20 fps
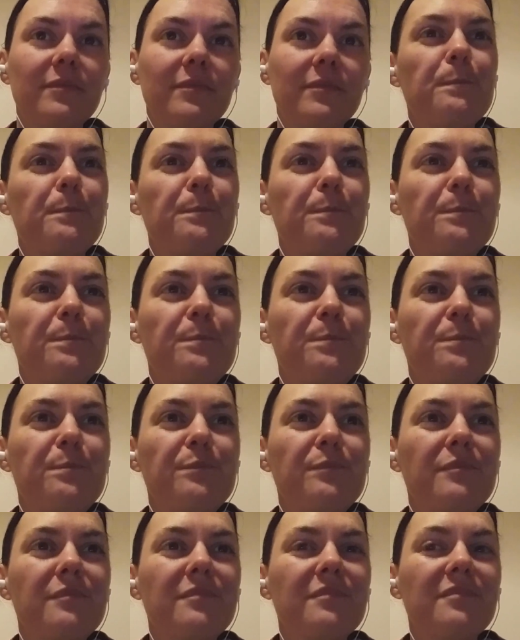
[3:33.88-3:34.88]
Oh, you
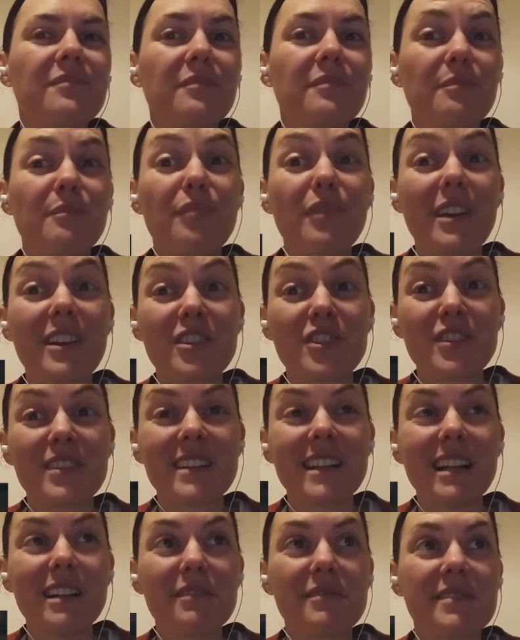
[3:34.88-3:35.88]
must brace
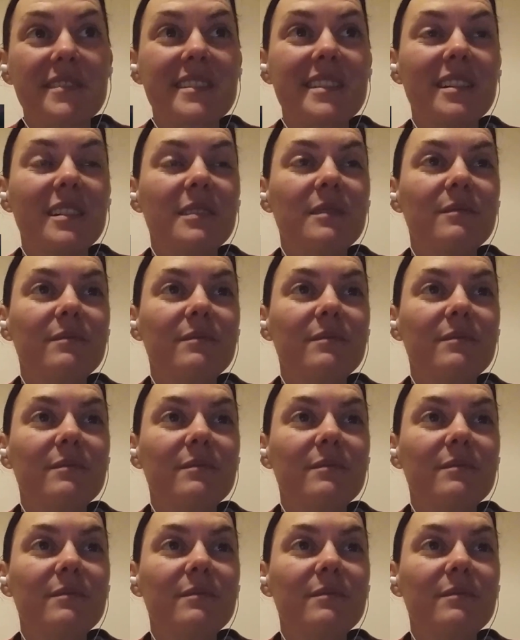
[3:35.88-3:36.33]
yourselves.